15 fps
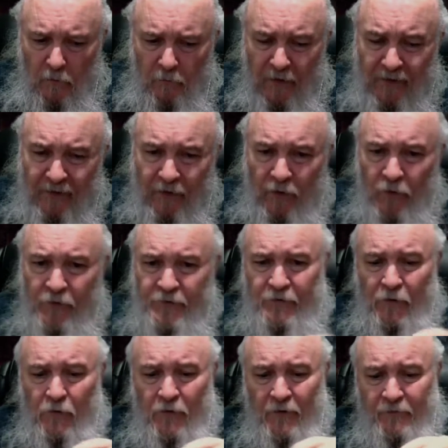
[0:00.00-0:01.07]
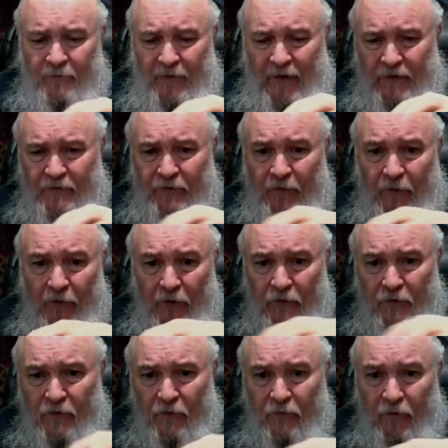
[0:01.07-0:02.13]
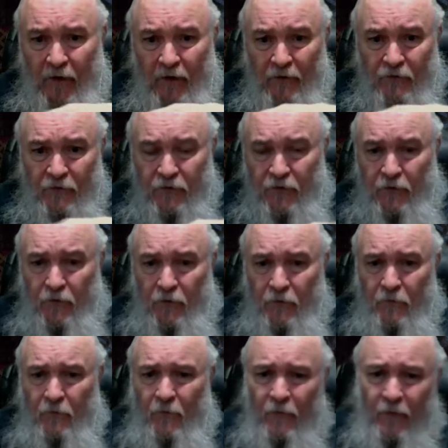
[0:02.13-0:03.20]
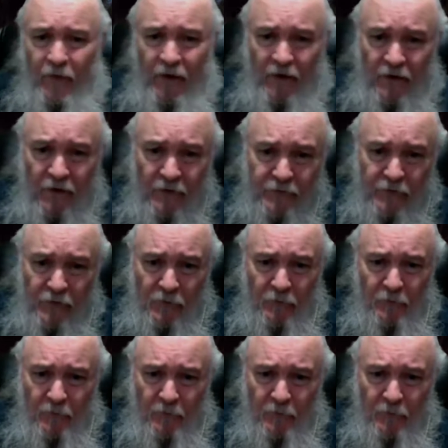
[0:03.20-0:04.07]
but it also affects those around you that love you.